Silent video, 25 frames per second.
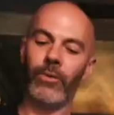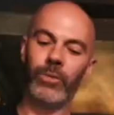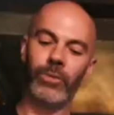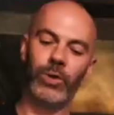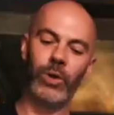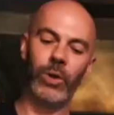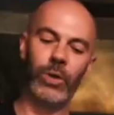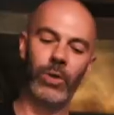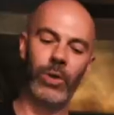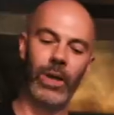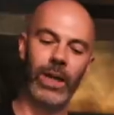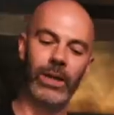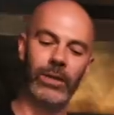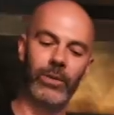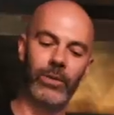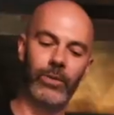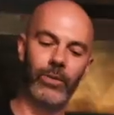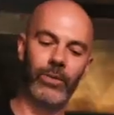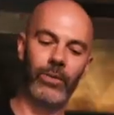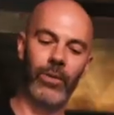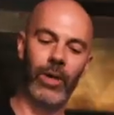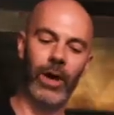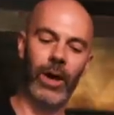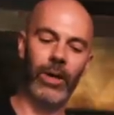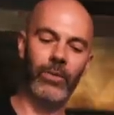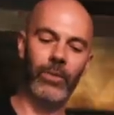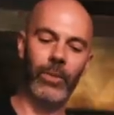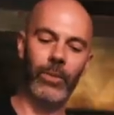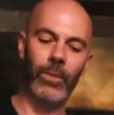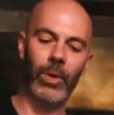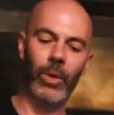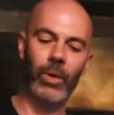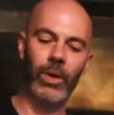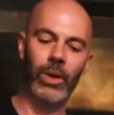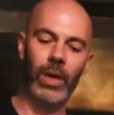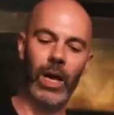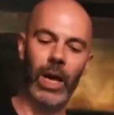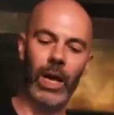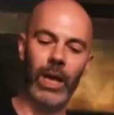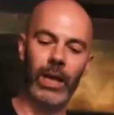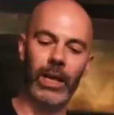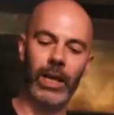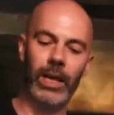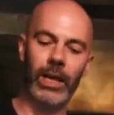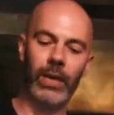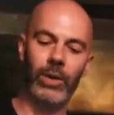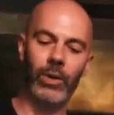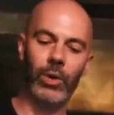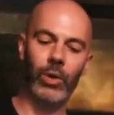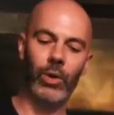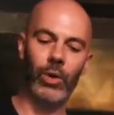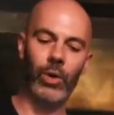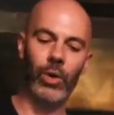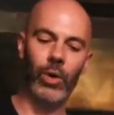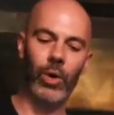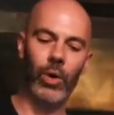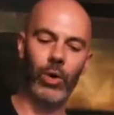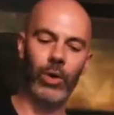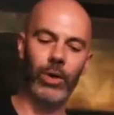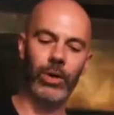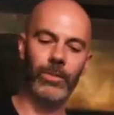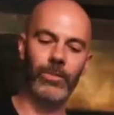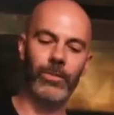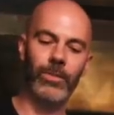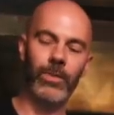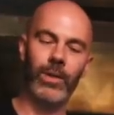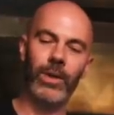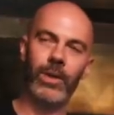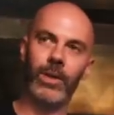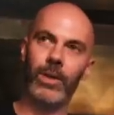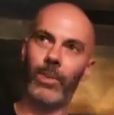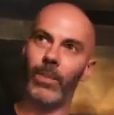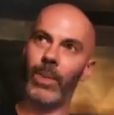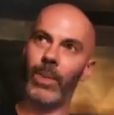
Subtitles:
from 2005 at Milk and Honey in New York, the